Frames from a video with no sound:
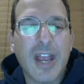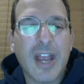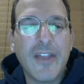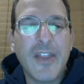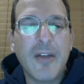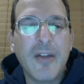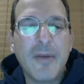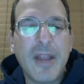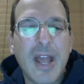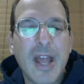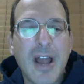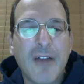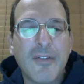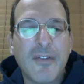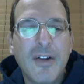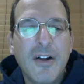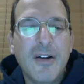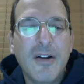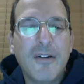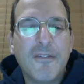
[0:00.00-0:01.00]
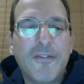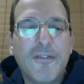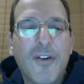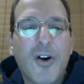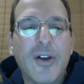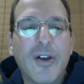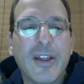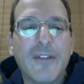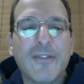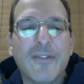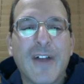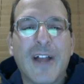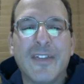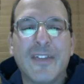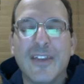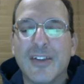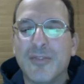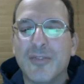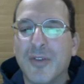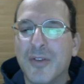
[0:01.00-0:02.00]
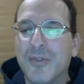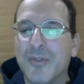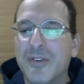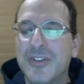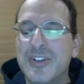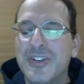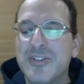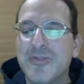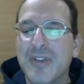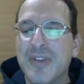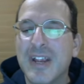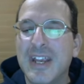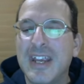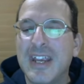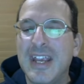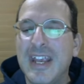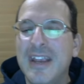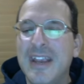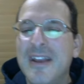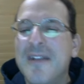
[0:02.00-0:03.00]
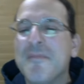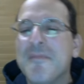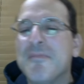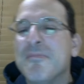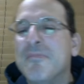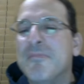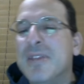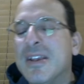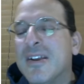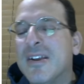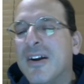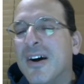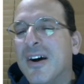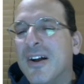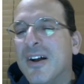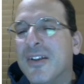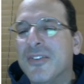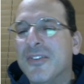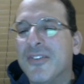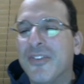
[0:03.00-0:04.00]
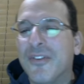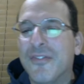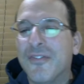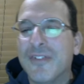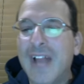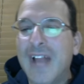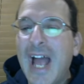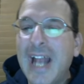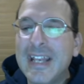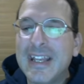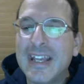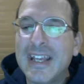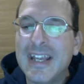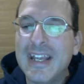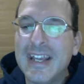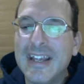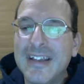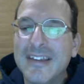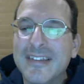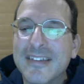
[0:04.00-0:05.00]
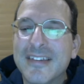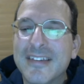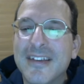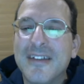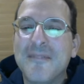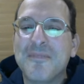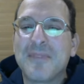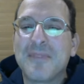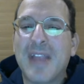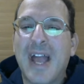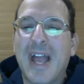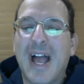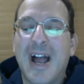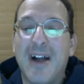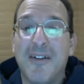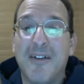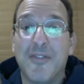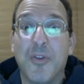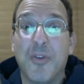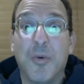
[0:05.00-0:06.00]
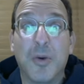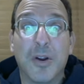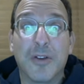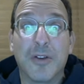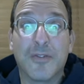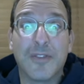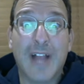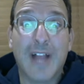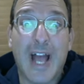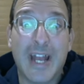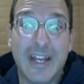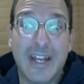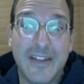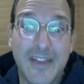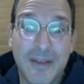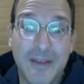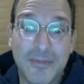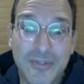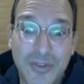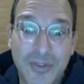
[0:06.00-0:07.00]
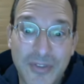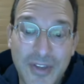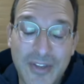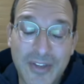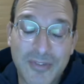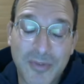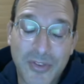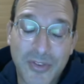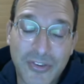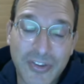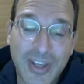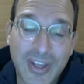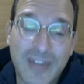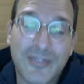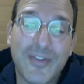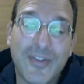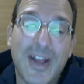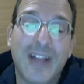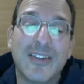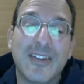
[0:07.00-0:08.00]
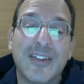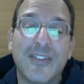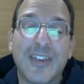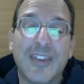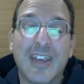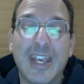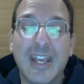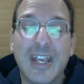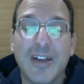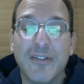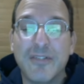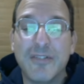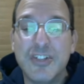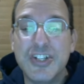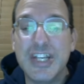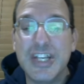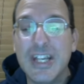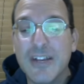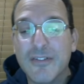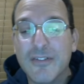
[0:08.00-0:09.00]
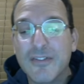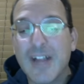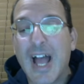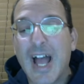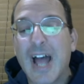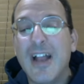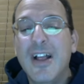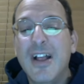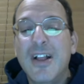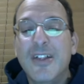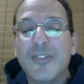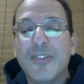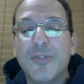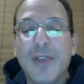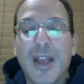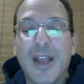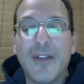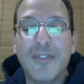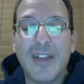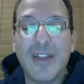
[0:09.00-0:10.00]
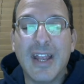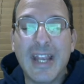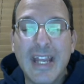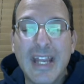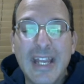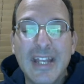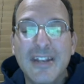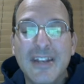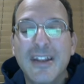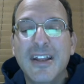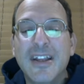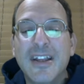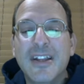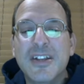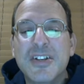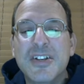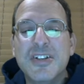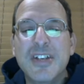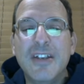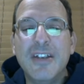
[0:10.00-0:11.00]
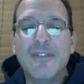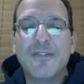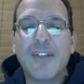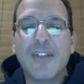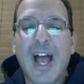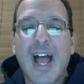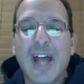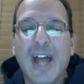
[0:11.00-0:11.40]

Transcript: And then we have Falling Flat. This one was tricky because the flat keys have the word flat in them. So this with six flats is the key of G flat. So we have in G flat.